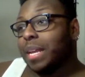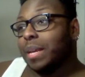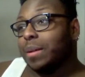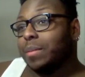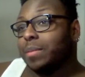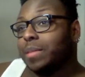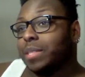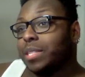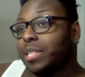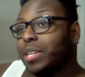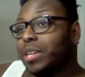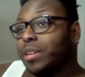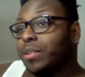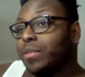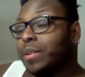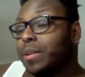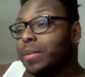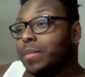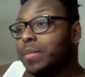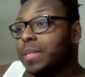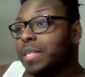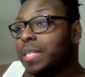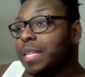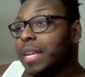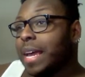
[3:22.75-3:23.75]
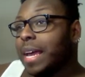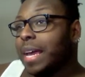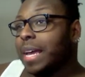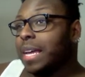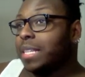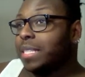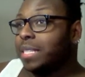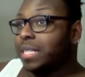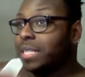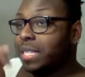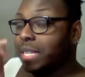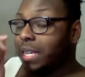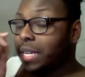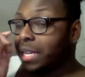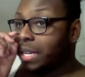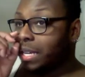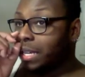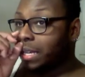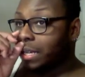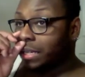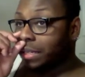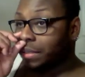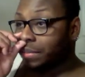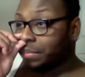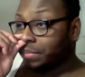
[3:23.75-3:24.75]
It was cute. It was nasty.
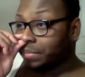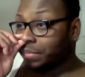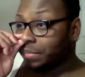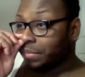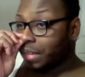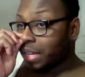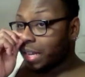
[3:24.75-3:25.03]
And,